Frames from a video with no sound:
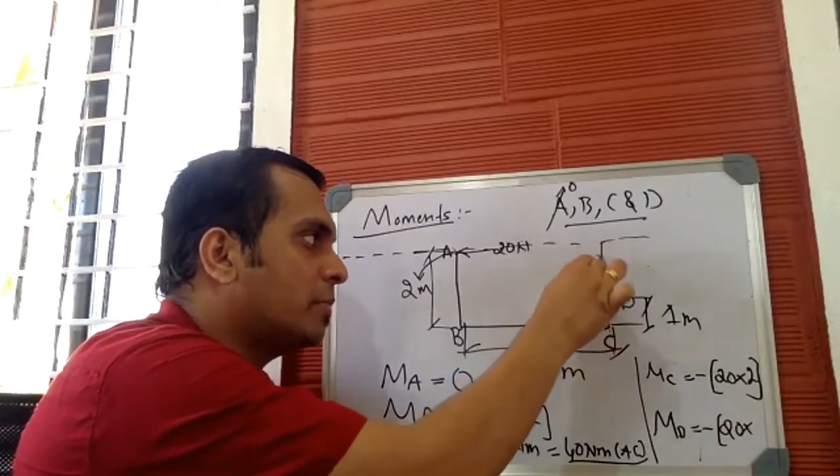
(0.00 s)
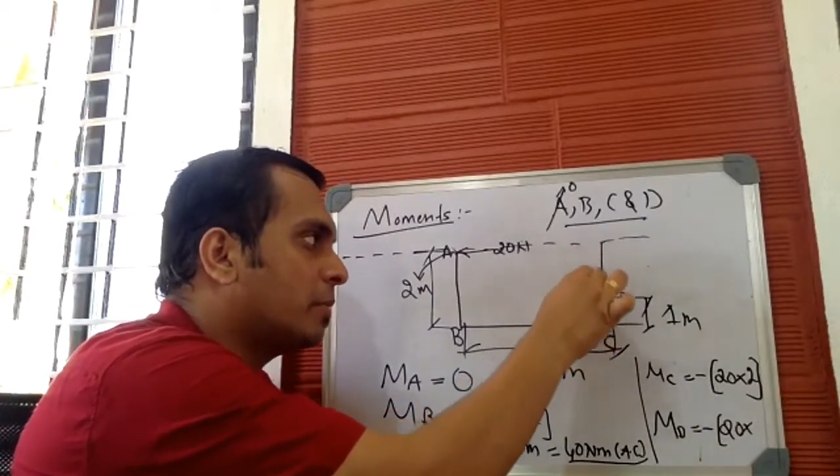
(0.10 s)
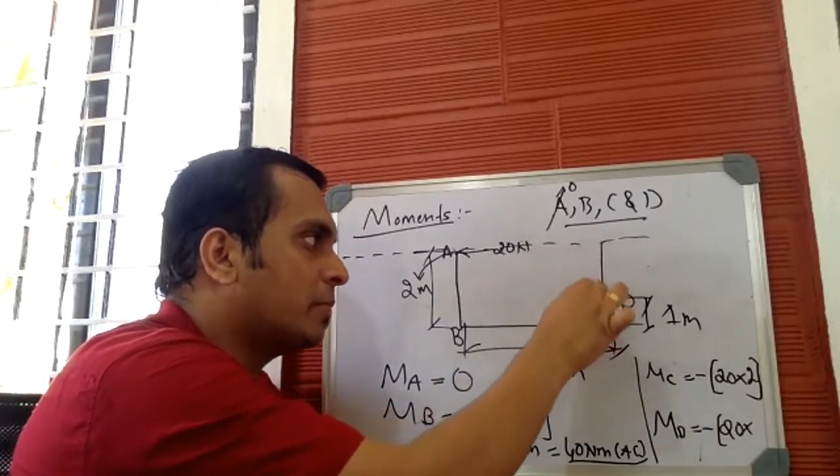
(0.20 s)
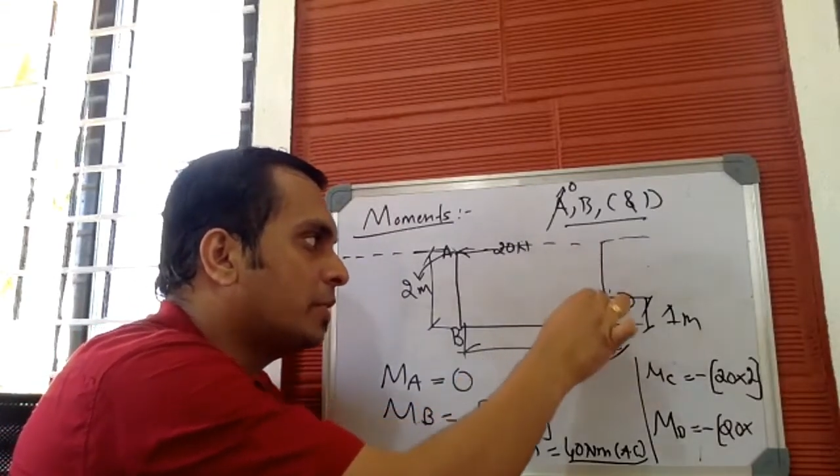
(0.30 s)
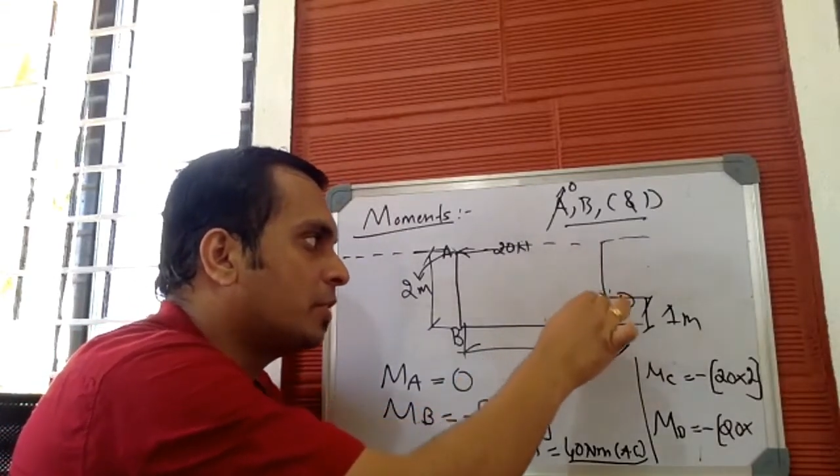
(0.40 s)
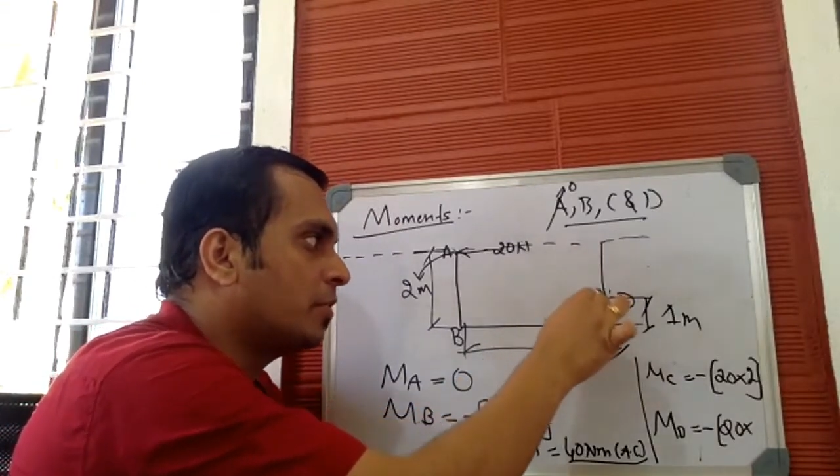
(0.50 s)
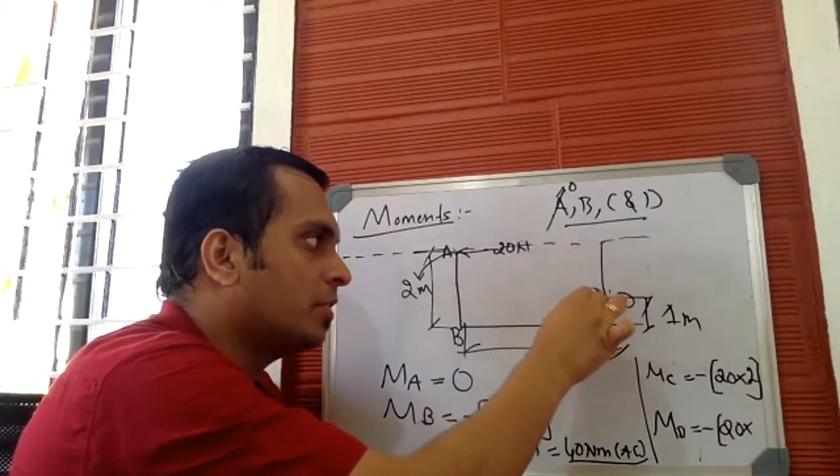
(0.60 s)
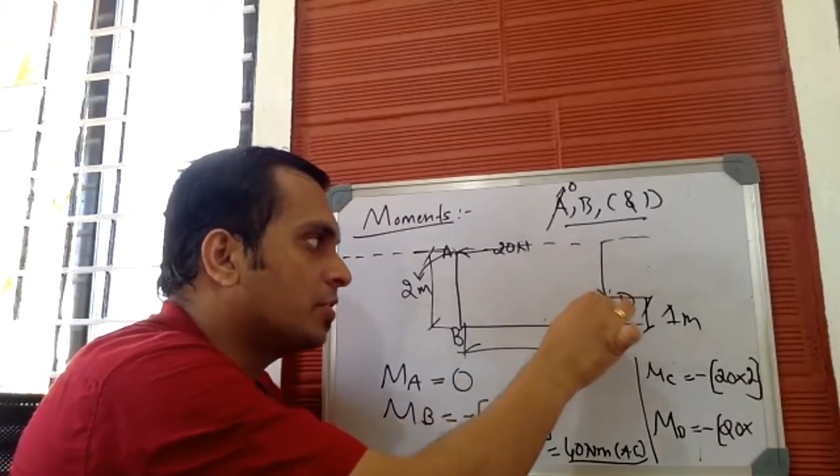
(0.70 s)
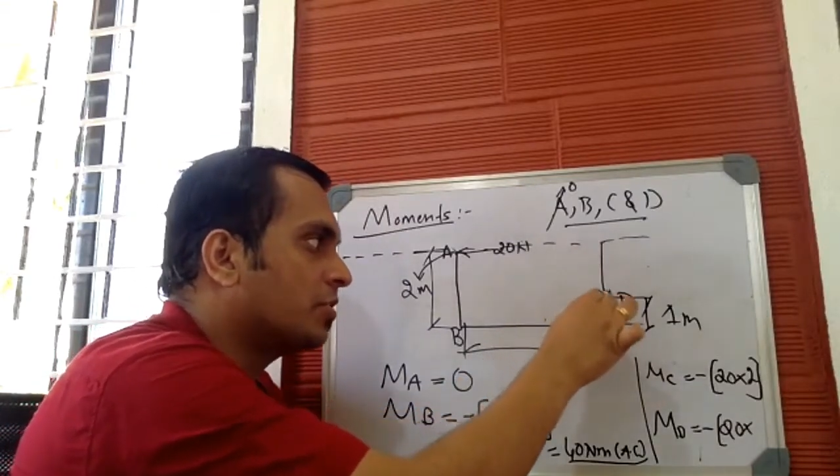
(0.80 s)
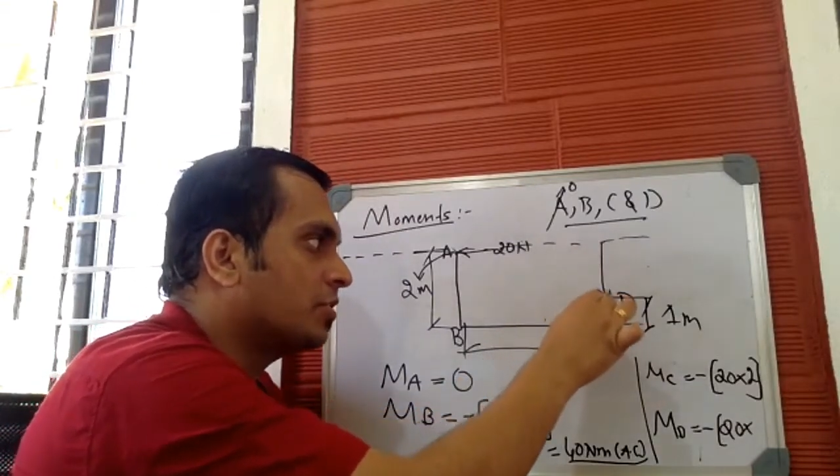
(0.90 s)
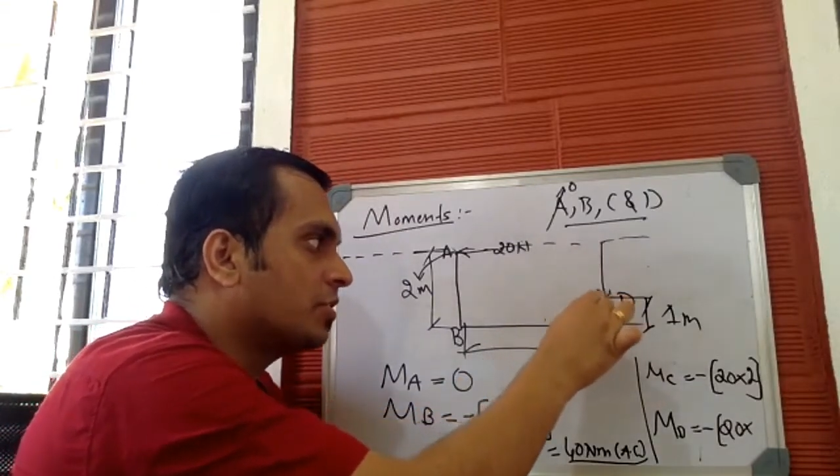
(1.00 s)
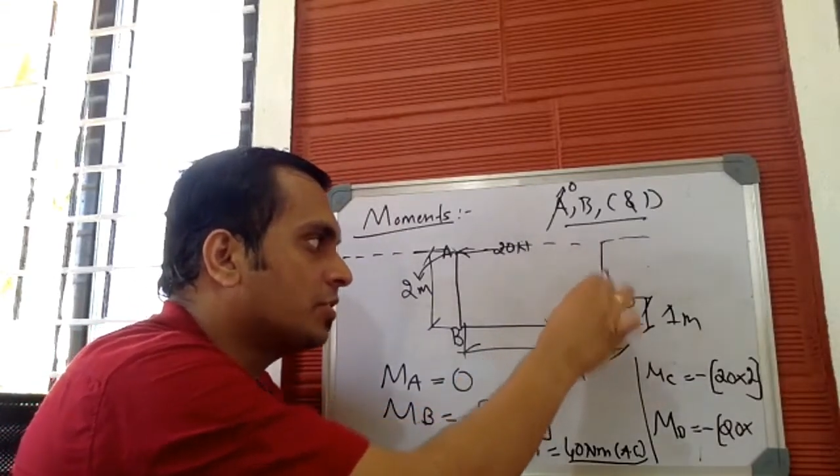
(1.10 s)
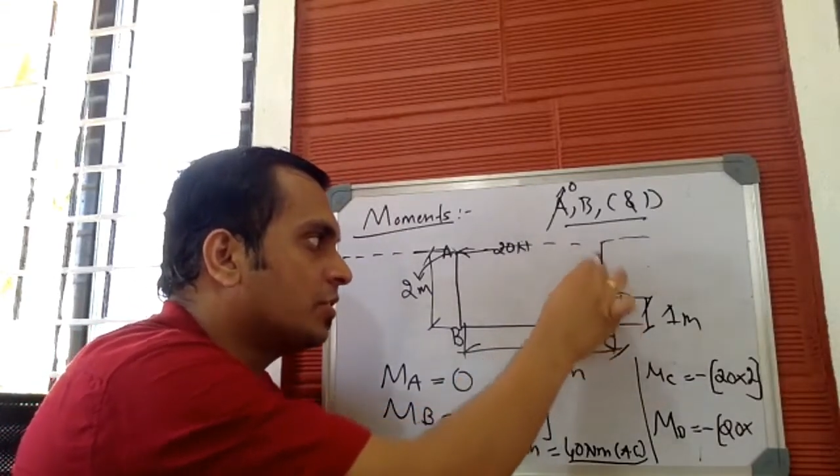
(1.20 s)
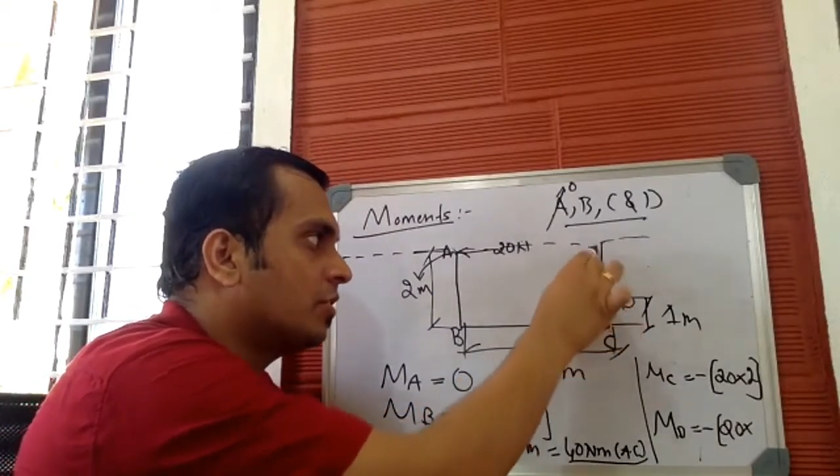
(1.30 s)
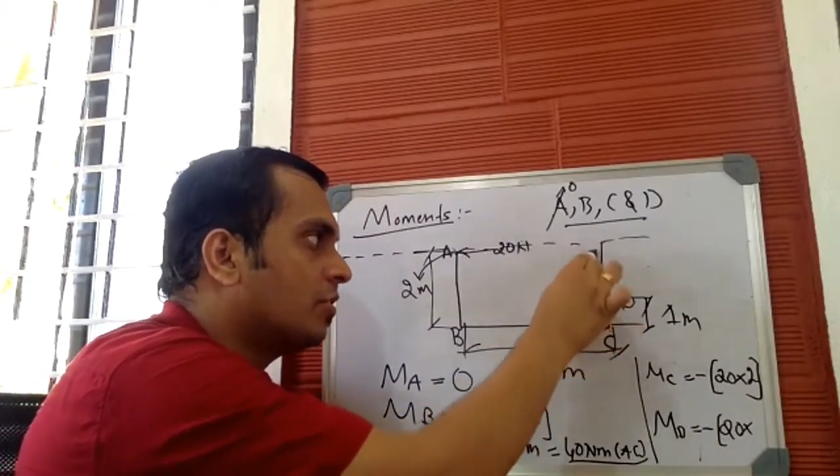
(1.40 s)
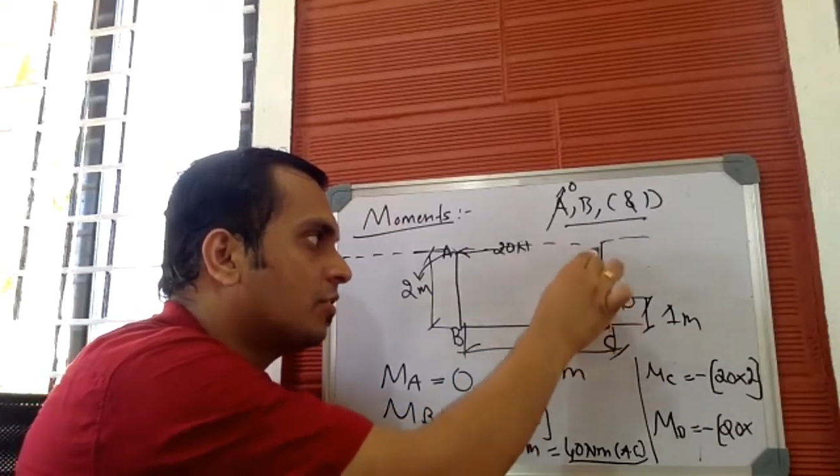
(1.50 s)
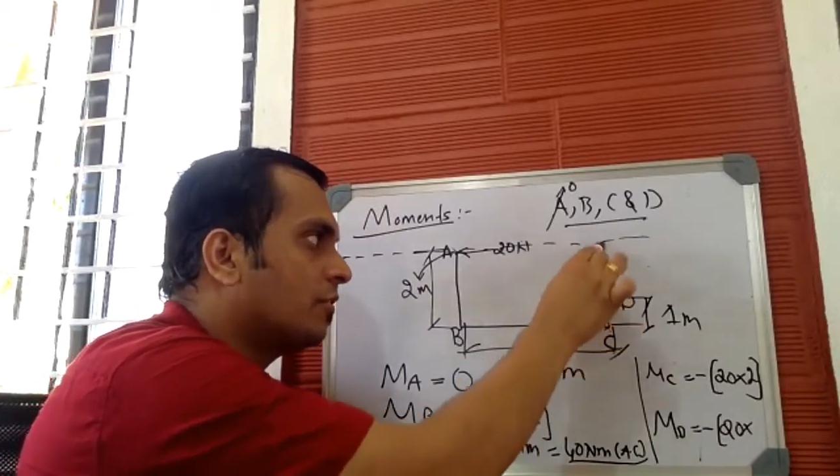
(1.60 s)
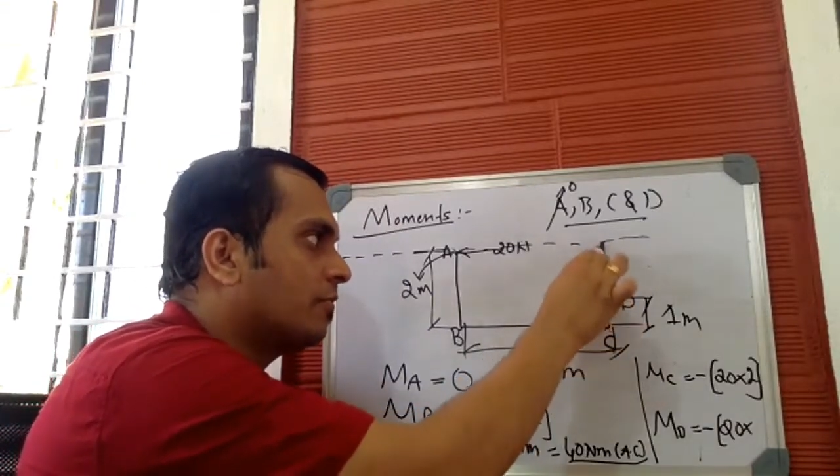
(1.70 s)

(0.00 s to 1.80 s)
perpendicular distance, is it not?